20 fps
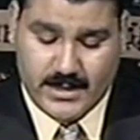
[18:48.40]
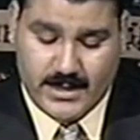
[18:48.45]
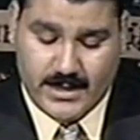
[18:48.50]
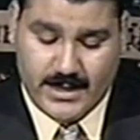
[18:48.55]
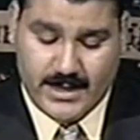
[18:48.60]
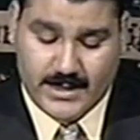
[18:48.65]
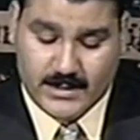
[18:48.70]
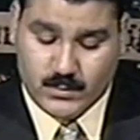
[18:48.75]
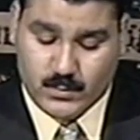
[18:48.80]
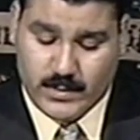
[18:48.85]

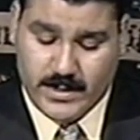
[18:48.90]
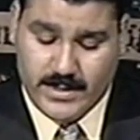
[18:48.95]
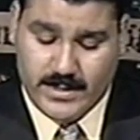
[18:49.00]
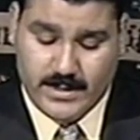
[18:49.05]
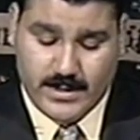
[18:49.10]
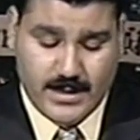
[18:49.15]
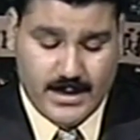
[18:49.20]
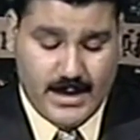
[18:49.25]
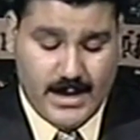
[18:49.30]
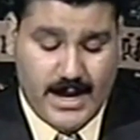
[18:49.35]
and with,
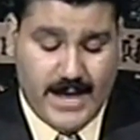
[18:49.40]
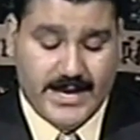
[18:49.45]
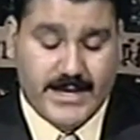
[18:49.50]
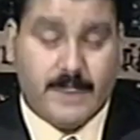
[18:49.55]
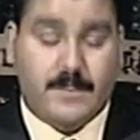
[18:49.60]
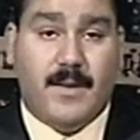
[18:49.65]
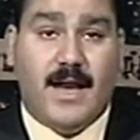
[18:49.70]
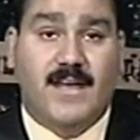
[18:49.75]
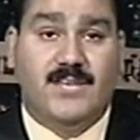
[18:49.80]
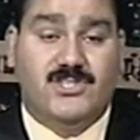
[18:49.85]
I
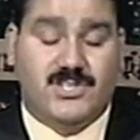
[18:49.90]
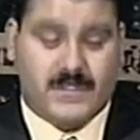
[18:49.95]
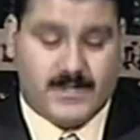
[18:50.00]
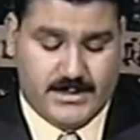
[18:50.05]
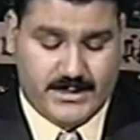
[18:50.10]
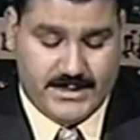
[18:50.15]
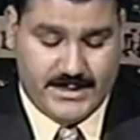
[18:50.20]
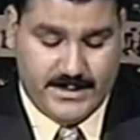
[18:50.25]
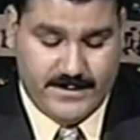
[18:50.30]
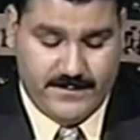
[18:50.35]

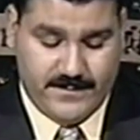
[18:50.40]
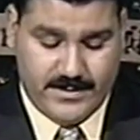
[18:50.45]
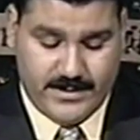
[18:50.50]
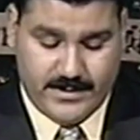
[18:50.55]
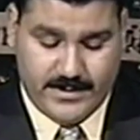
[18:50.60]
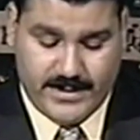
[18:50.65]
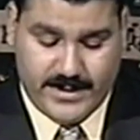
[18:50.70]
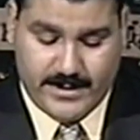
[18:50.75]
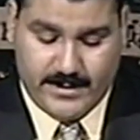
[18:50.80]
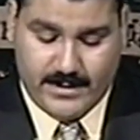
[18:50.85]
imagine,
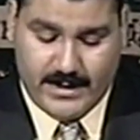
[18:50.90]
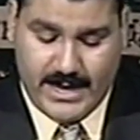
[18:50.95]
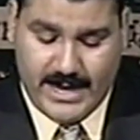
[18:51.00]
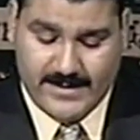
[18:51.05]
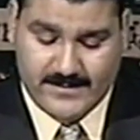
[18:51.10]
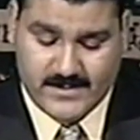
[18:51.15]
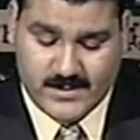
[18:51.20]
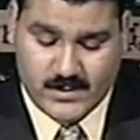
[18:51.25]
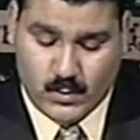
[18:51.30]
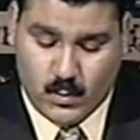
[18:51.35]
giving their
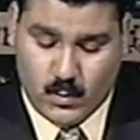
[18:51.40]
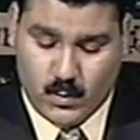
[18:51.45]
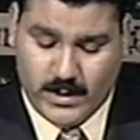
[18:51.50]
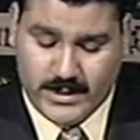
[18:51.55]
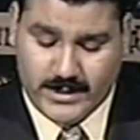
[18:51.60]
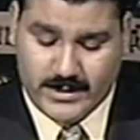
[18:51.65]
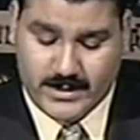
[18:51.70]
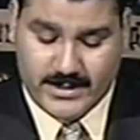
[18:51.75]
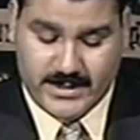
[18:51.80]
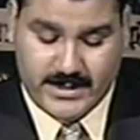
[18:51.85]
lives
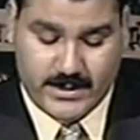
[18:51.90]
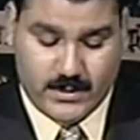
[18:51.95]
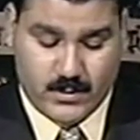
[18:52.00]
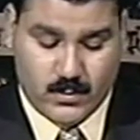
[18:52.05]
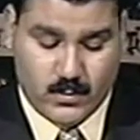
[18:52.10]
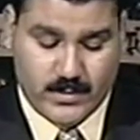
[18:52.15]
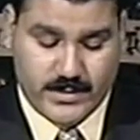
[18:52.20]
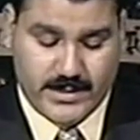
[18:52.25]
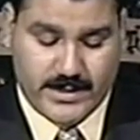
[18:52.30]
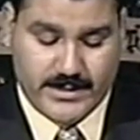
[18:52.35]
willingly
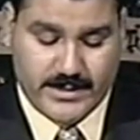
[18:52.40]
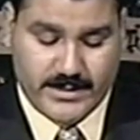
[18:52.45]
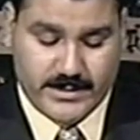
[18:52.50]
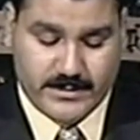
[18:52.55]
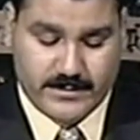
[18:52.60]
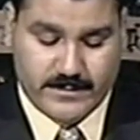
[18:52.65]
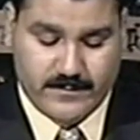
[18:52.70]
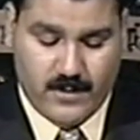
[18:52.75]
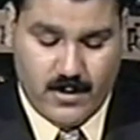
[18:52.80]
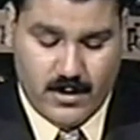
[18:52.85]
with an
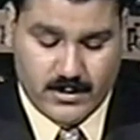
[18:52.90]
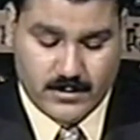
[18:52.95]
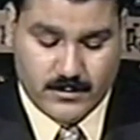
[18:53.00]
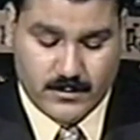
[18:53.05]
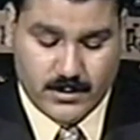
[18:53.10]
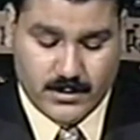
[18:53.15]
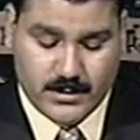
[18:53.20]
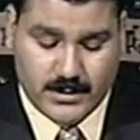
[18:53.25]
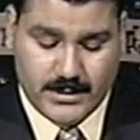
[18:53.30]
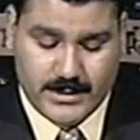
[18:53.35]

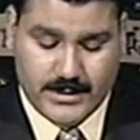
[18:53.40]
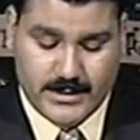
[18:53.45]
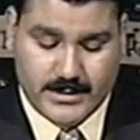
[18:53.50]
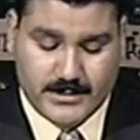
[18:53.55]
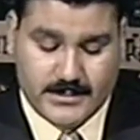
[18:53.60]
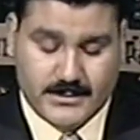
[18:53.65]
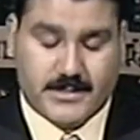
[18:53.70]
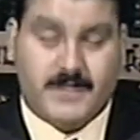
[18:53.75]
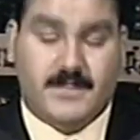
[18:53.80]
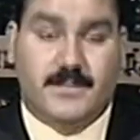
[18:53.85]
irrevocable
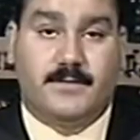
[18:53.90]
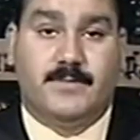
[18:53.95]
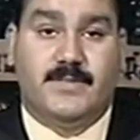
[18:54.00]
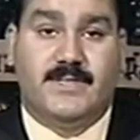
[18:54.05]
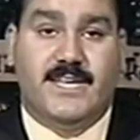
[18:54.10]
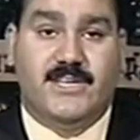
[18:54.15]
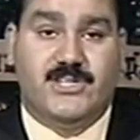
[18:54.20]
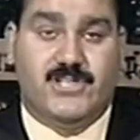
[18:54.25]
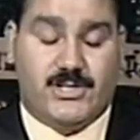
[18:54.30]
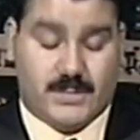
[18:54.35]

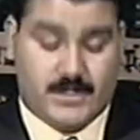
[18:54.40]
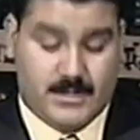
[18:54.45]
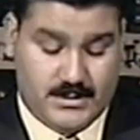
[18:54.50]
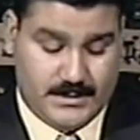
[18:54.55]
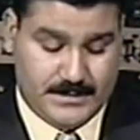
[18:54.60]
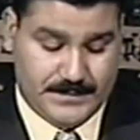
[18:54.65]
determination.